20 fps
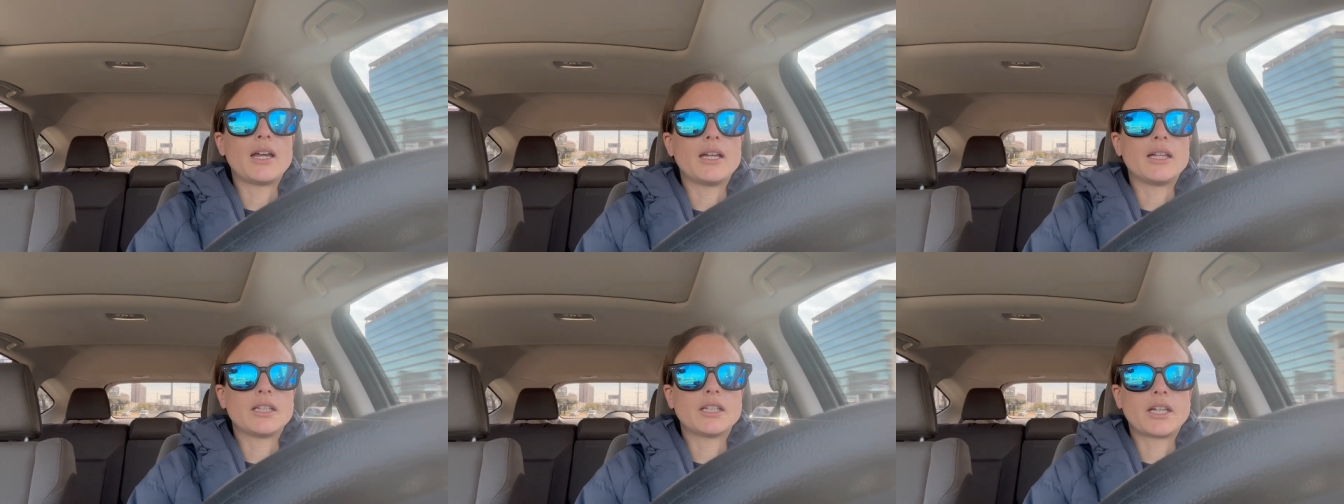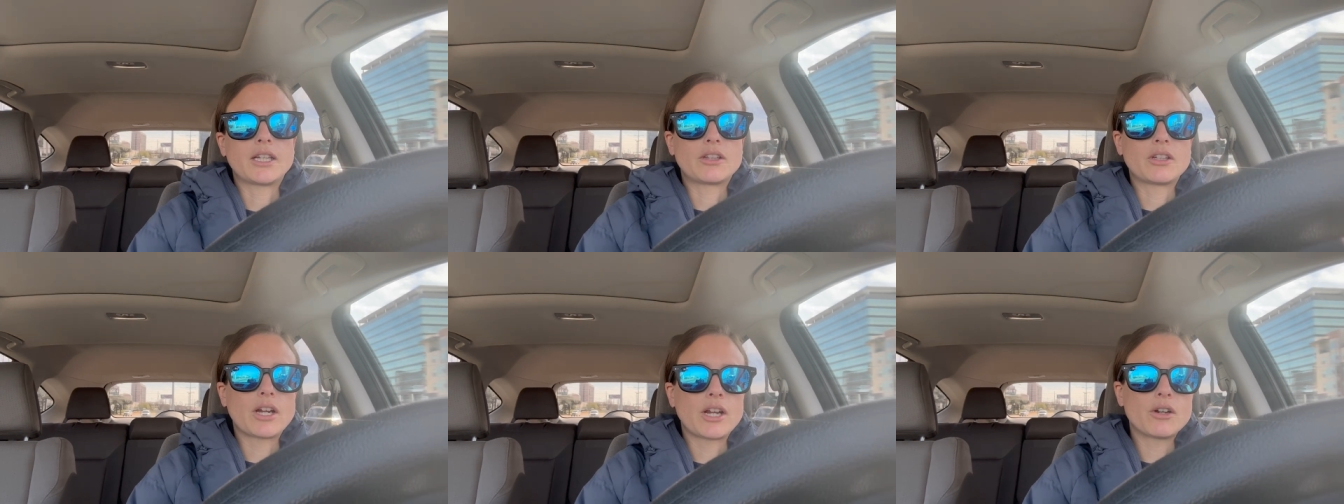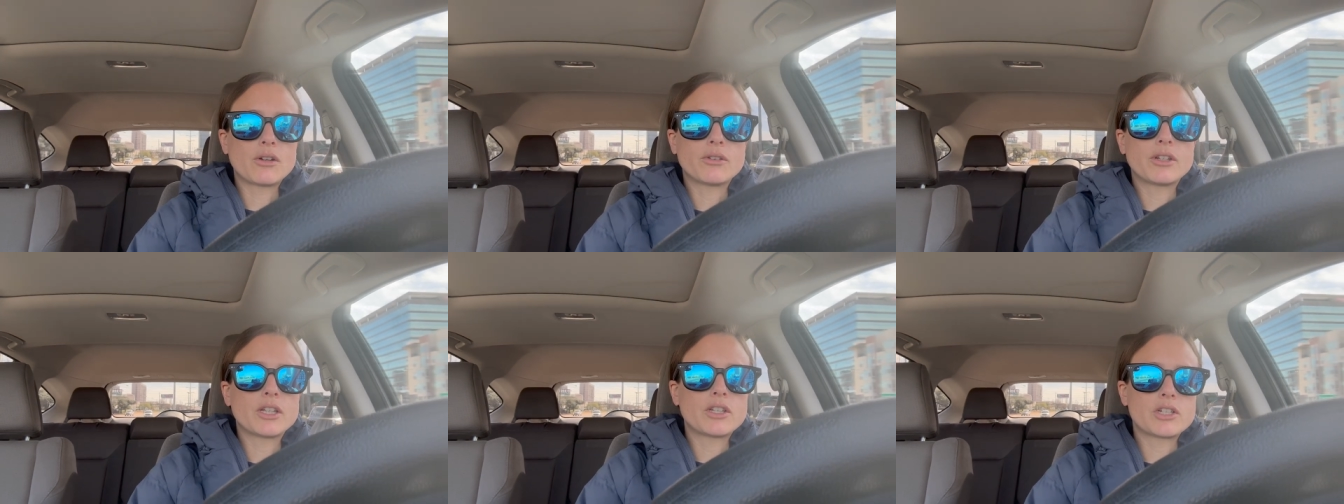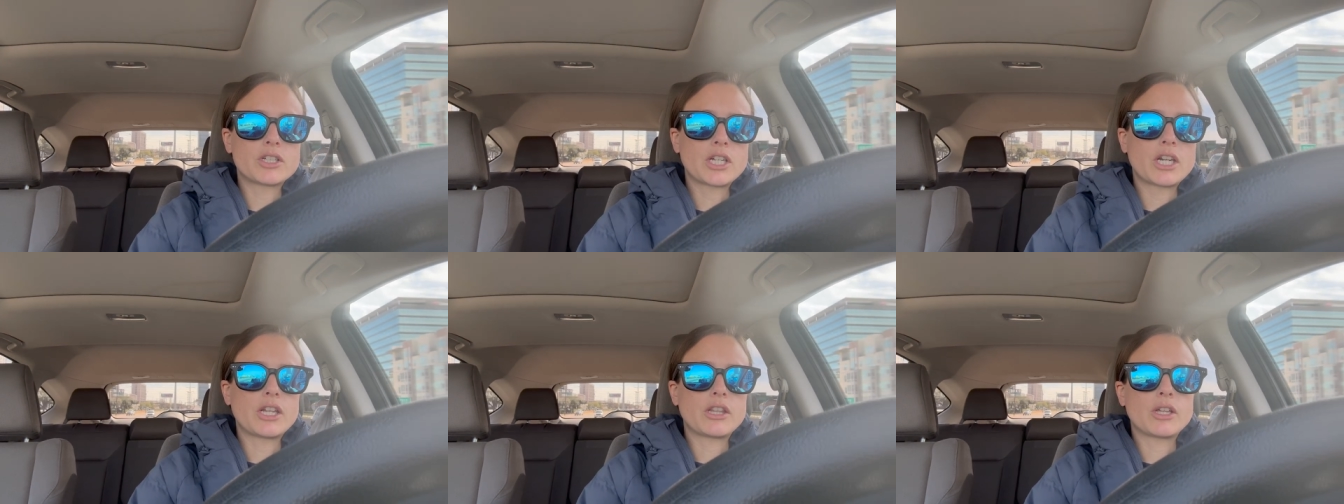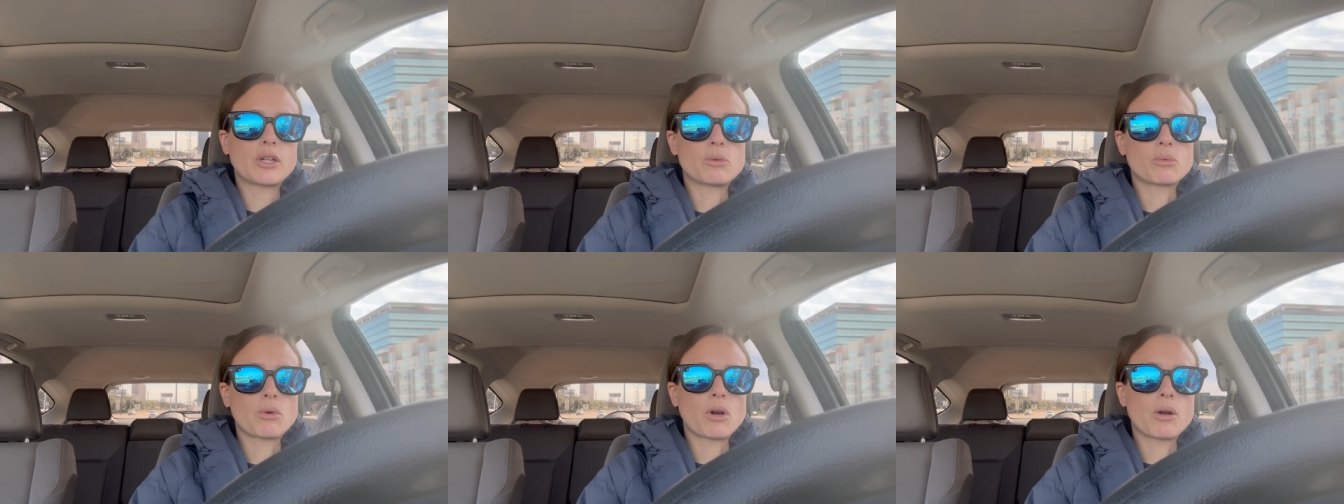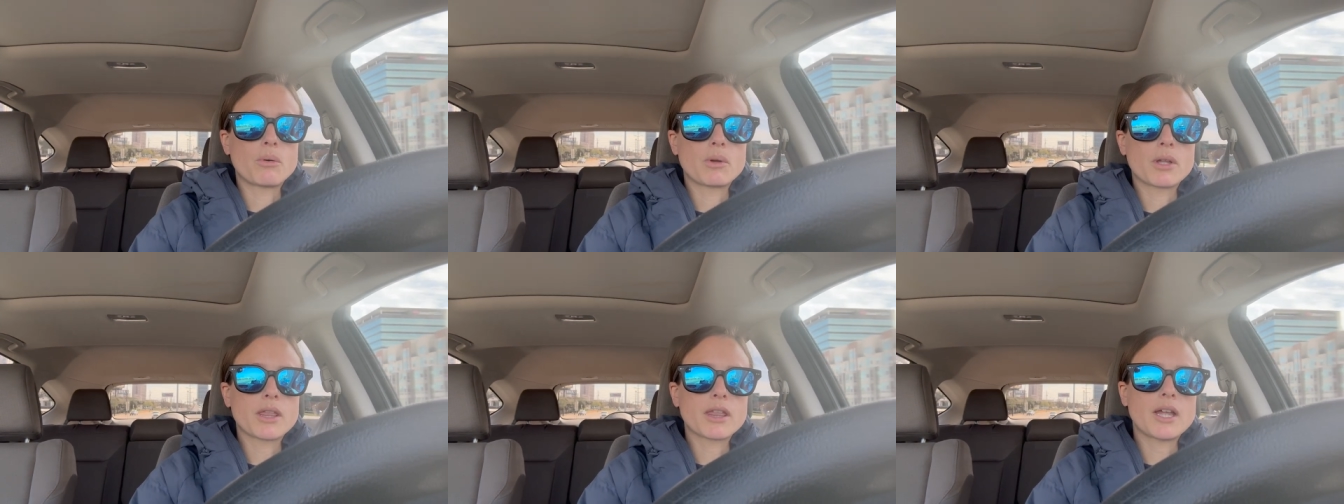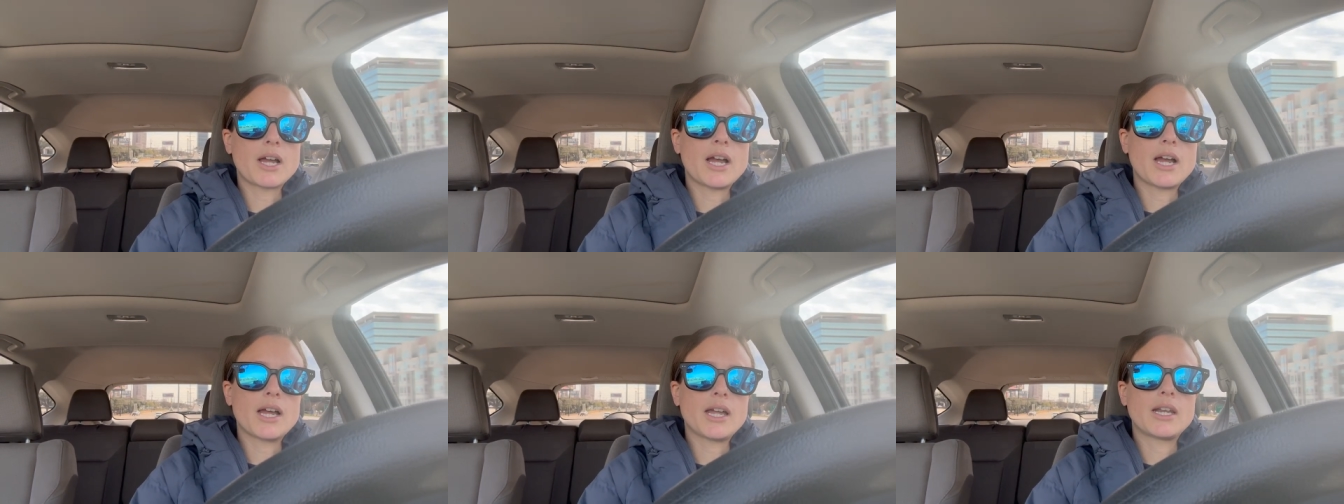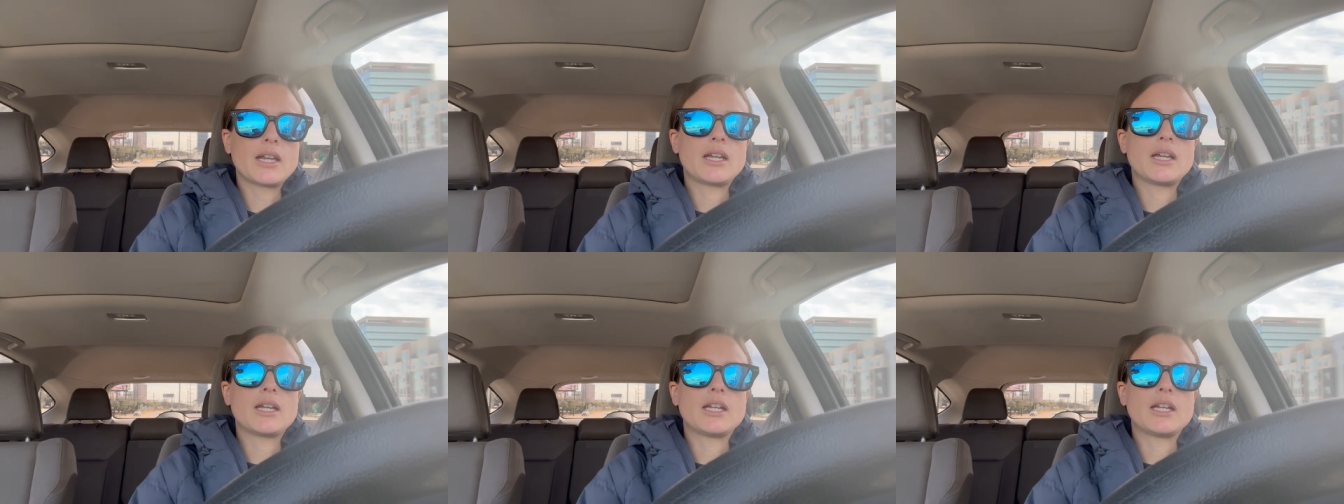like, I don't think there's anything wrong with that.